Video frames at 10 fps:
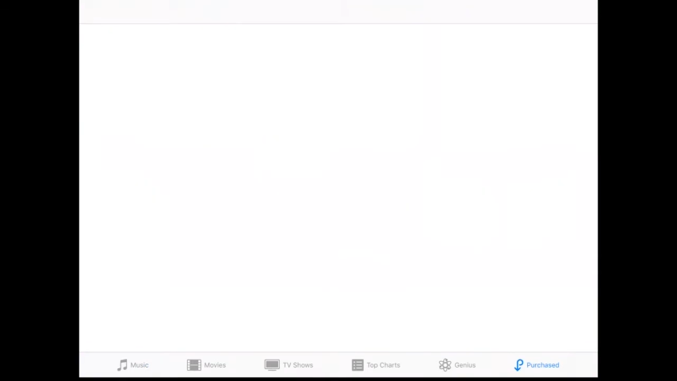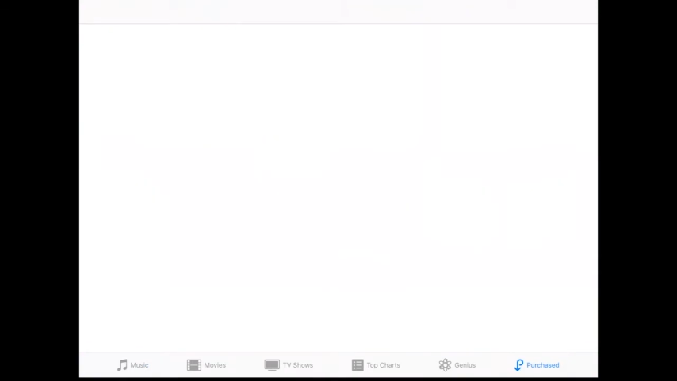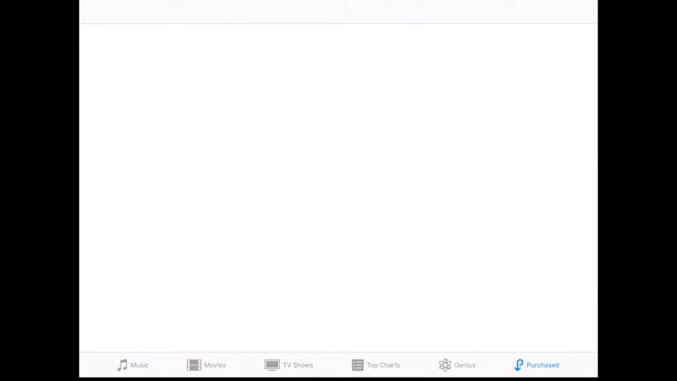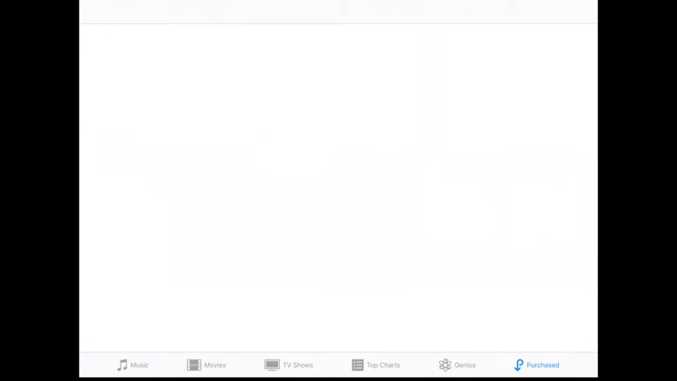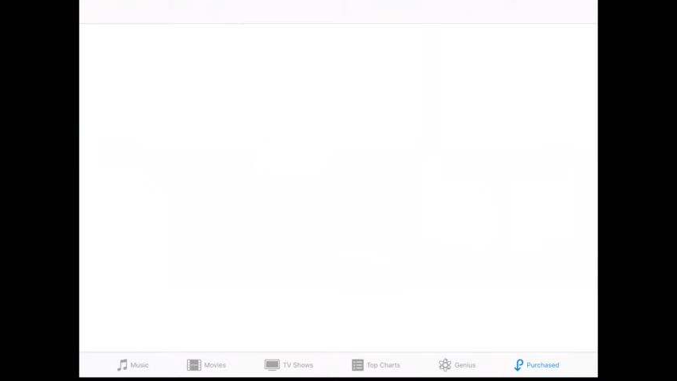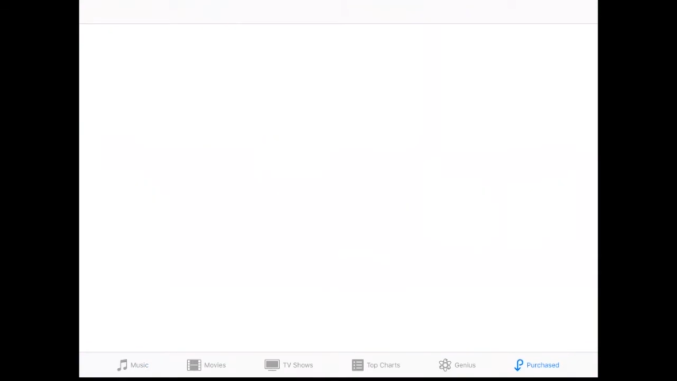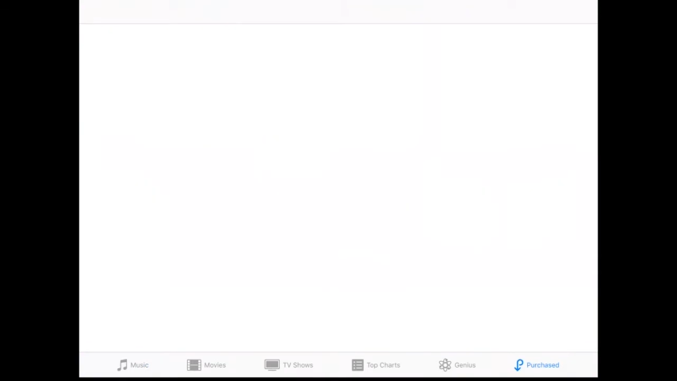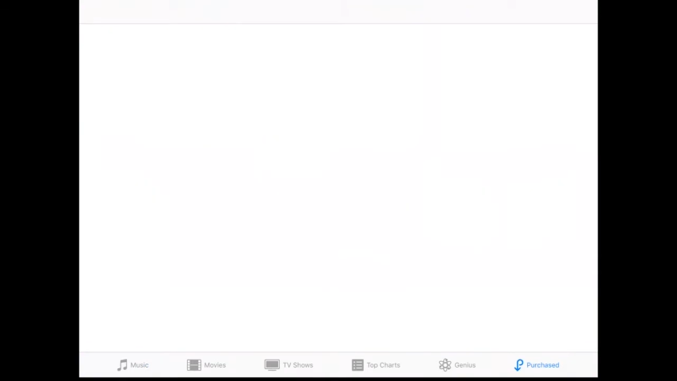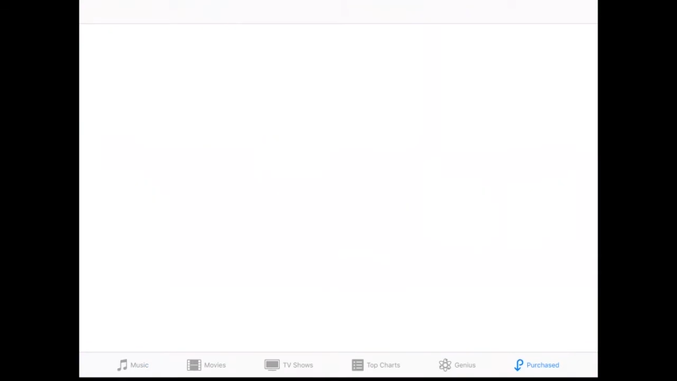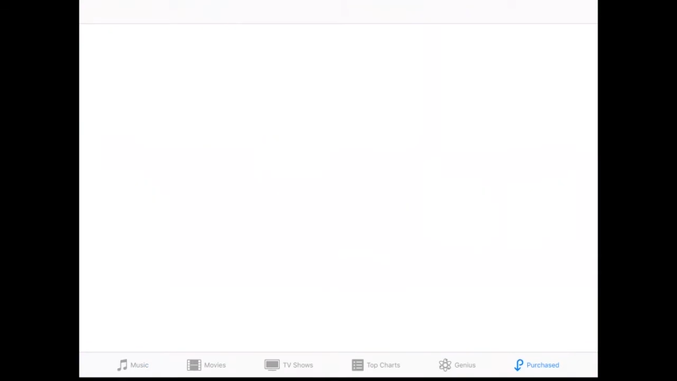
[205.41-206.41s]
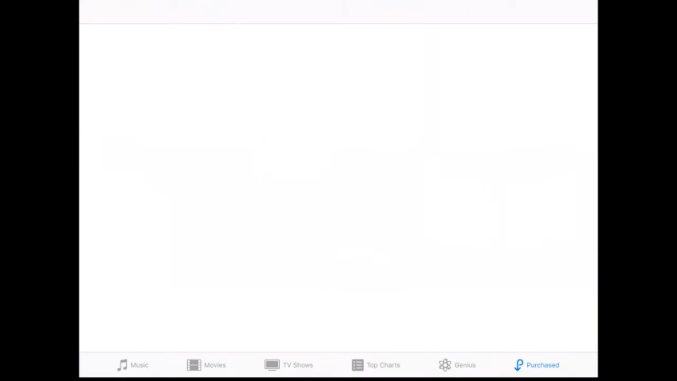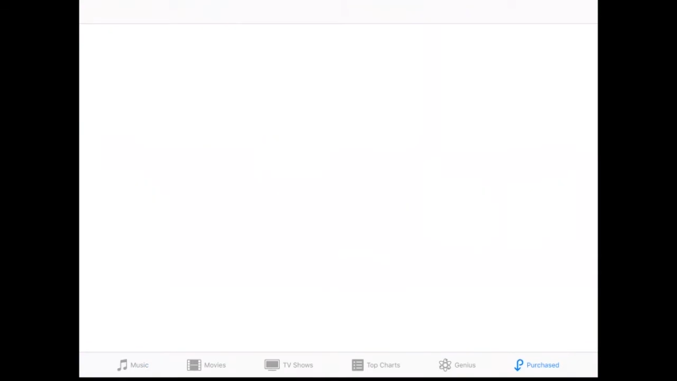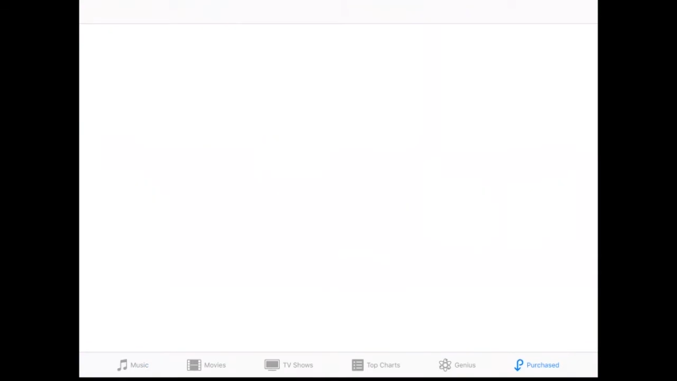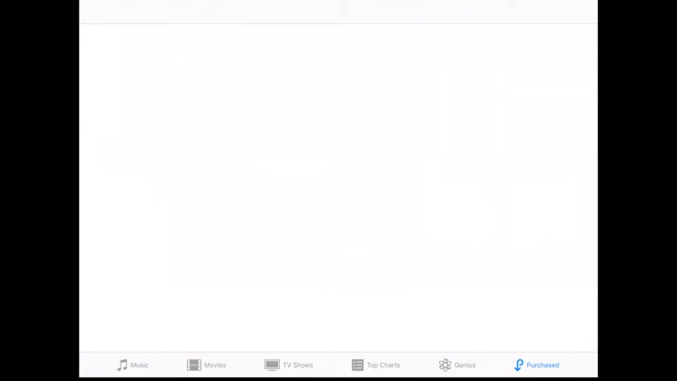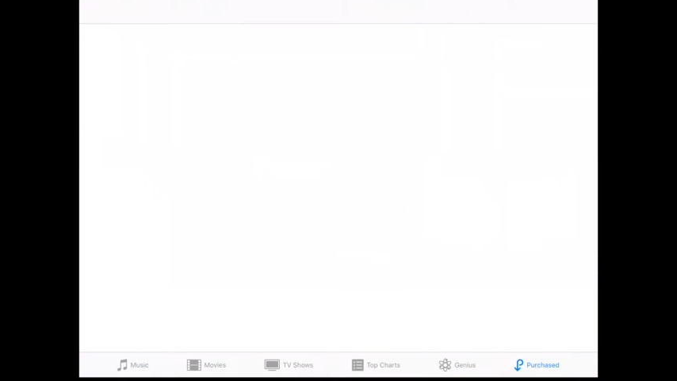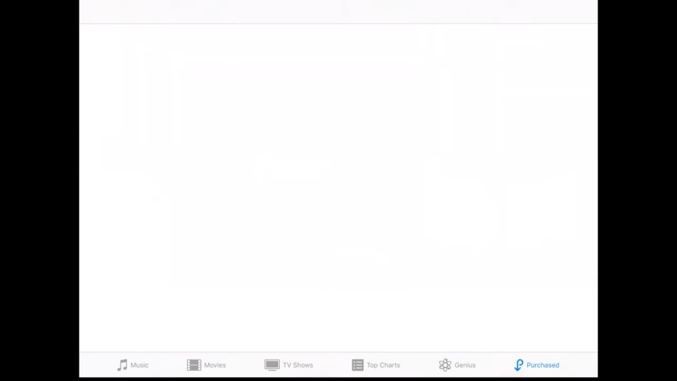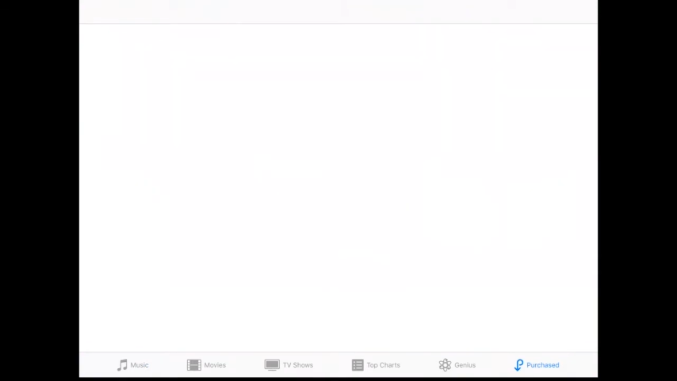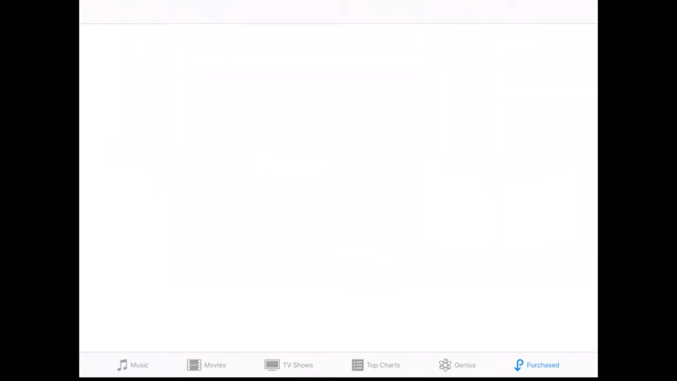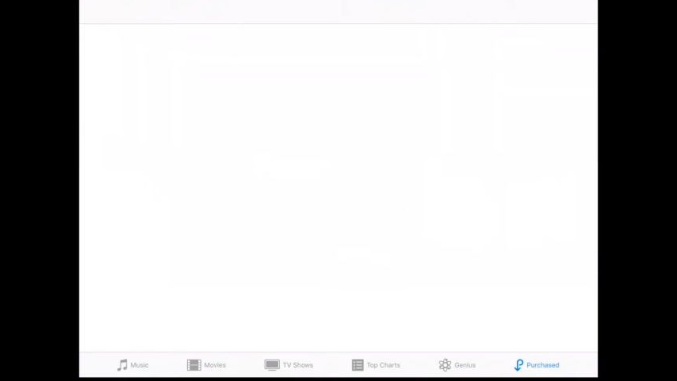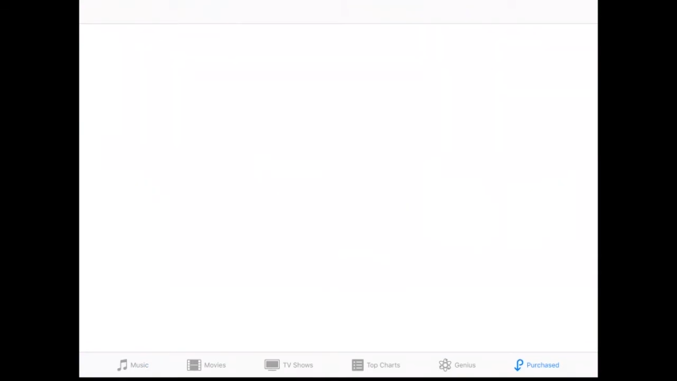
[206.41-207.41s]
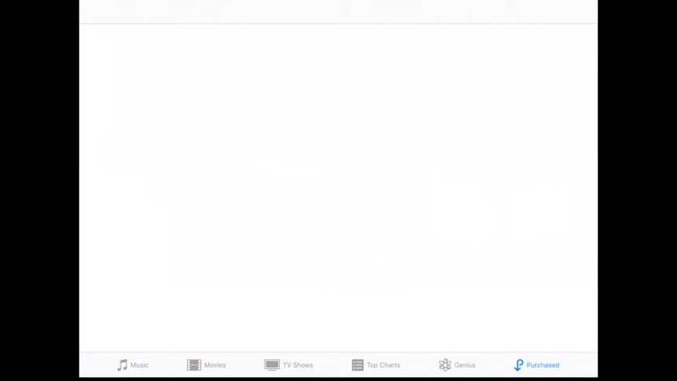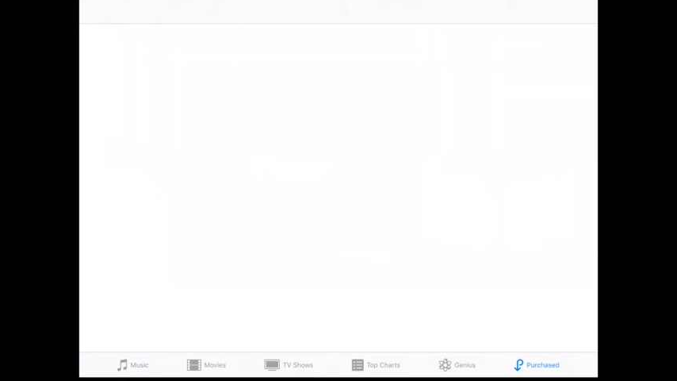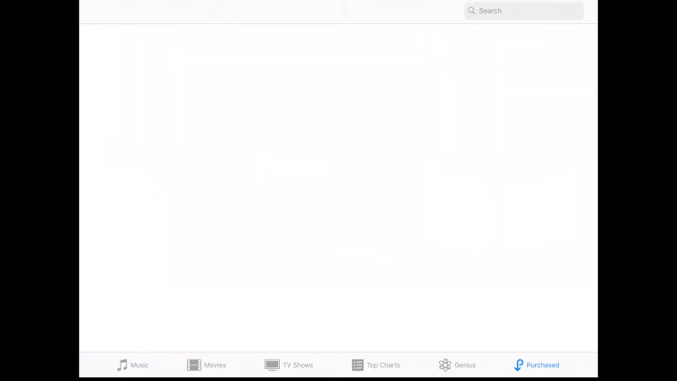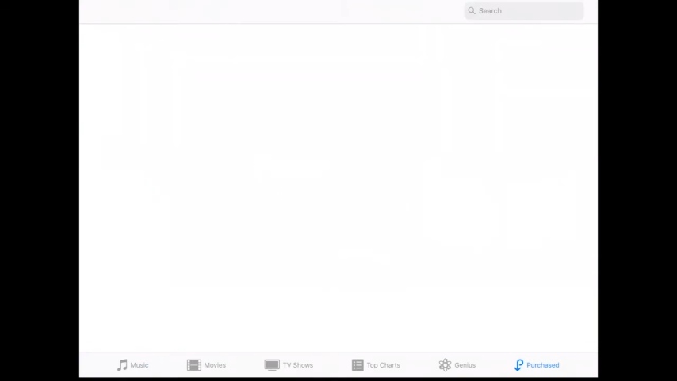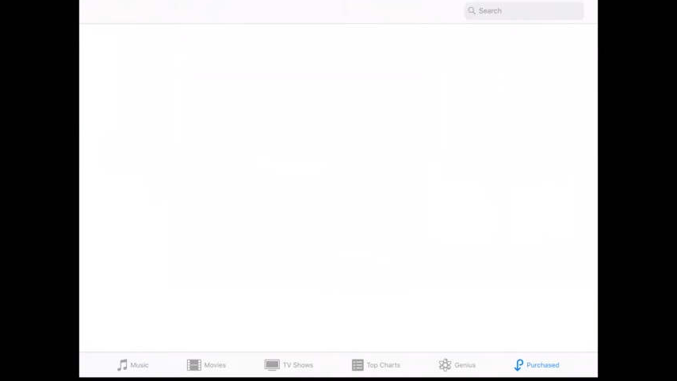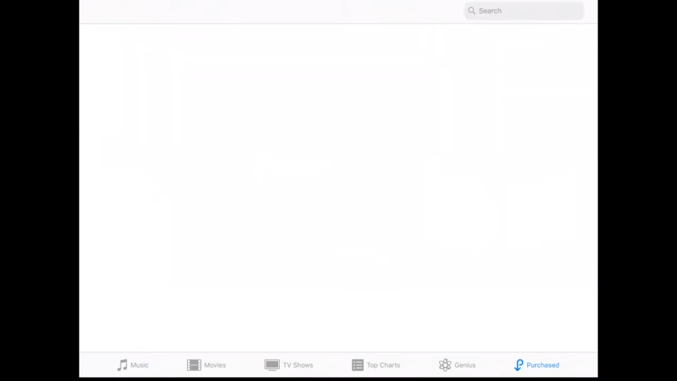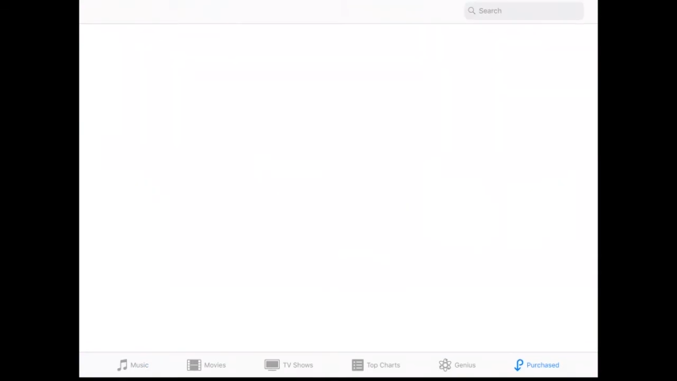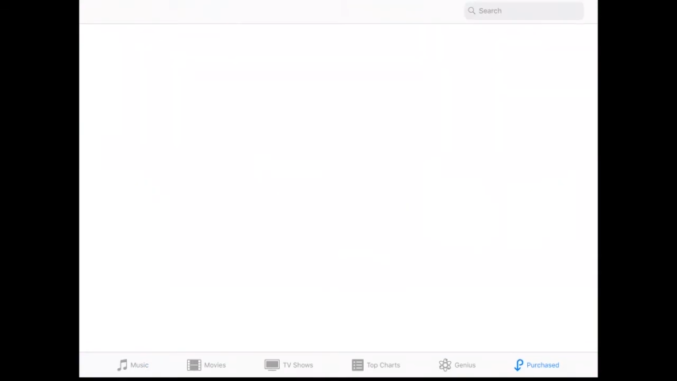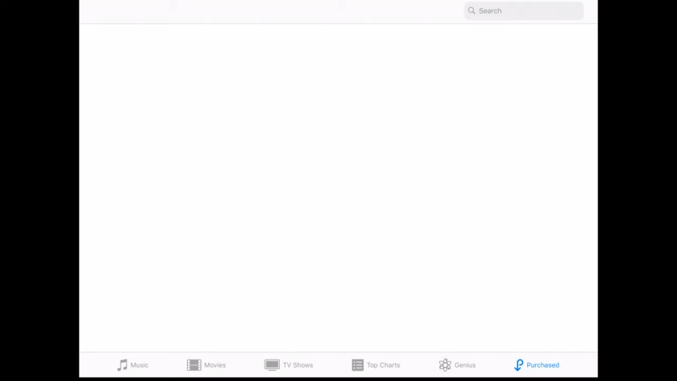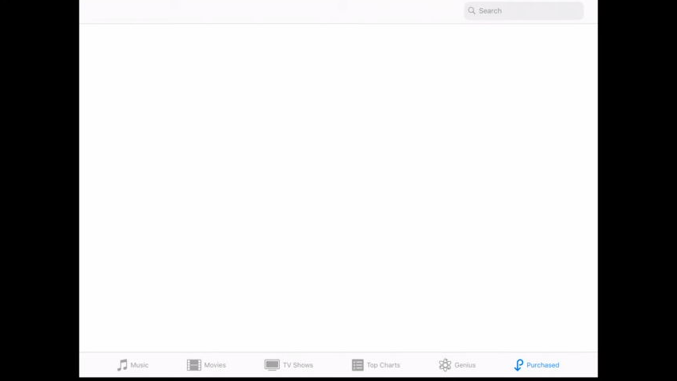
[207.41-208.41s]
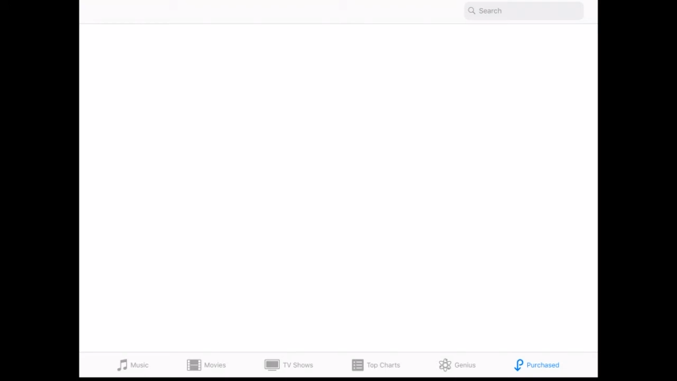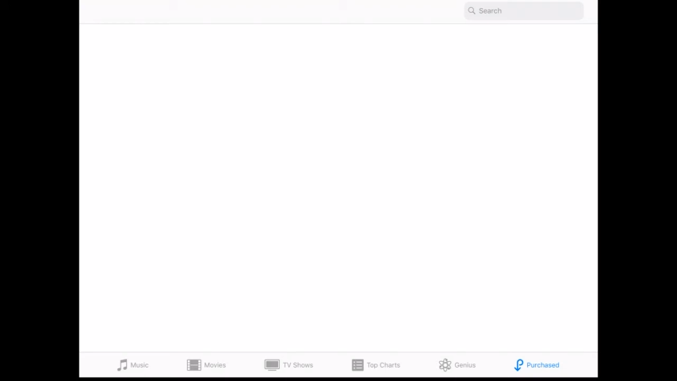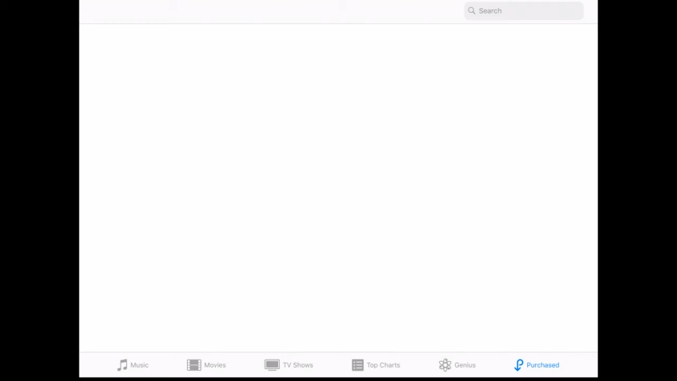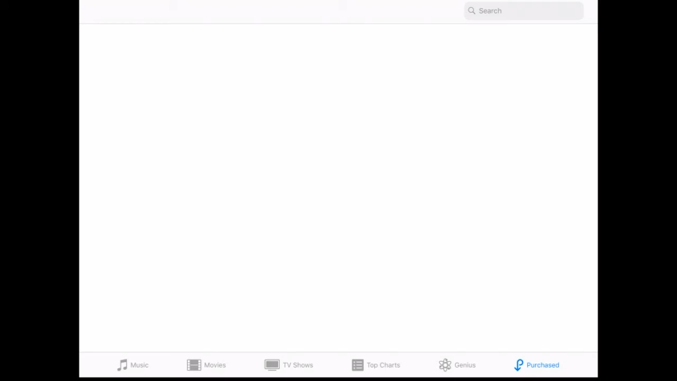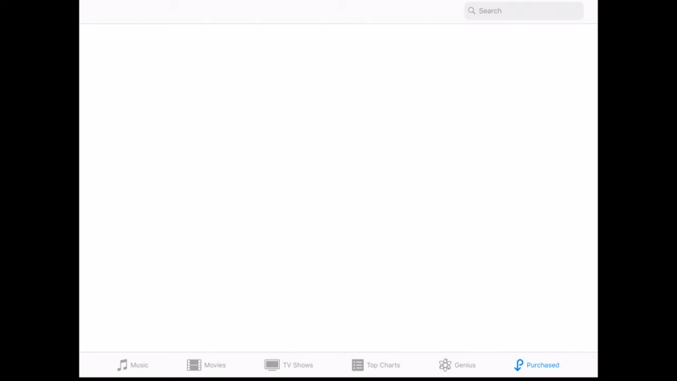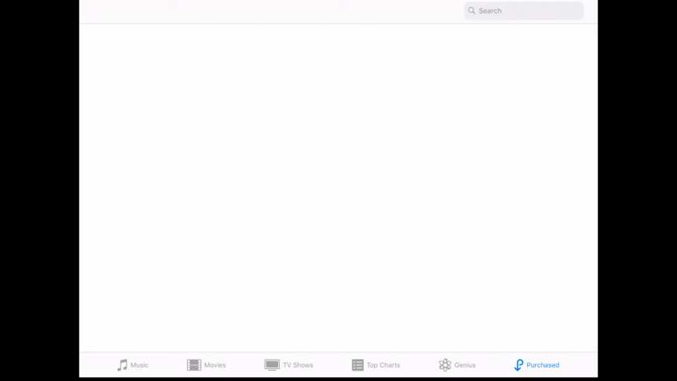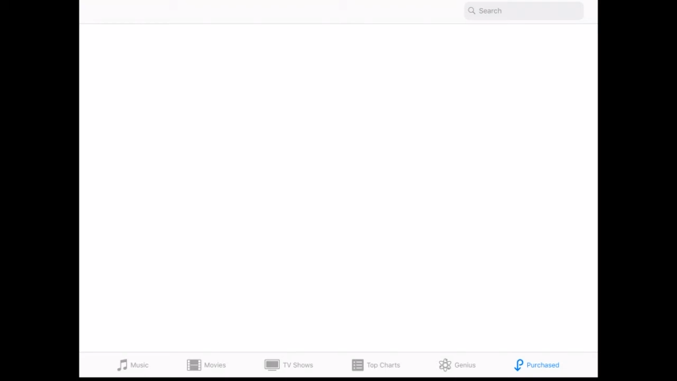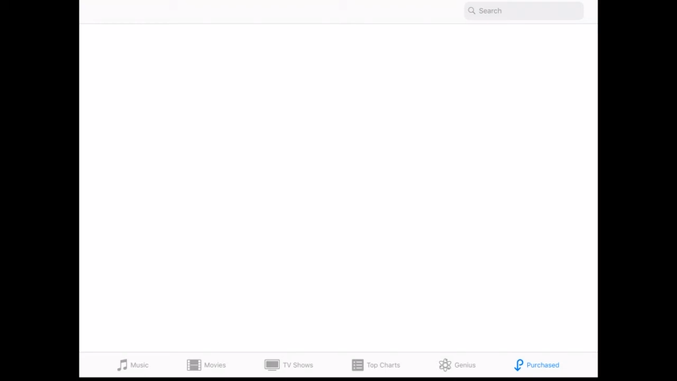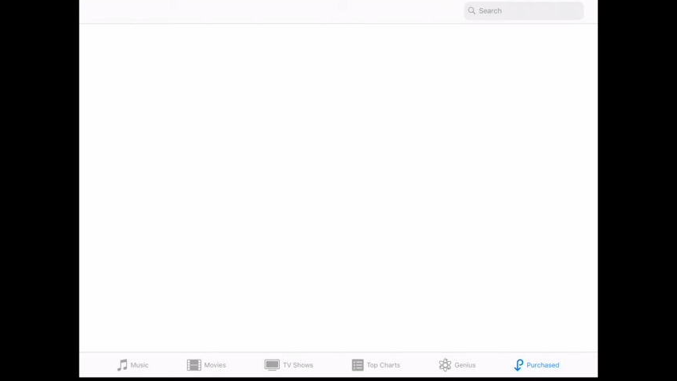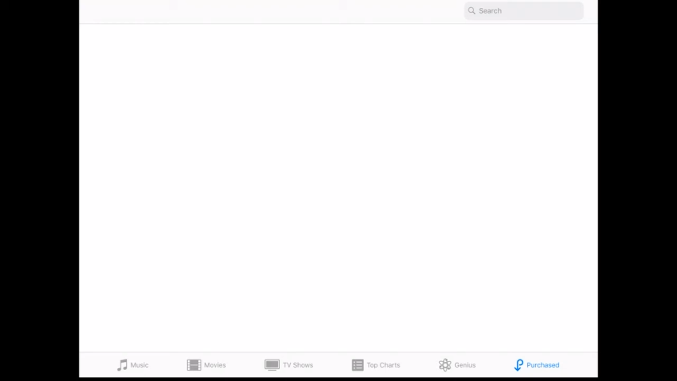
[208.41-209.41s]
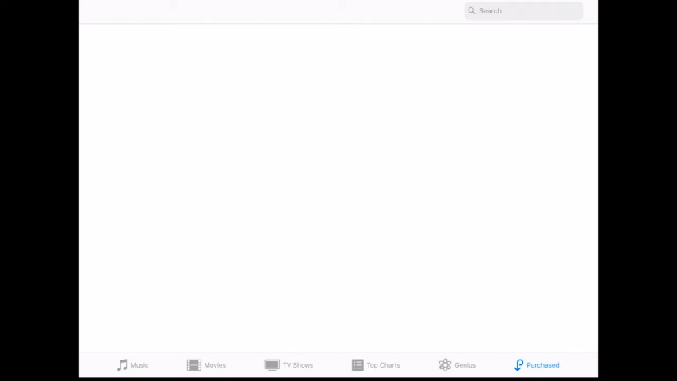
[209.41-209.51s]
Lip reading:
Nobody's mouth can be seen.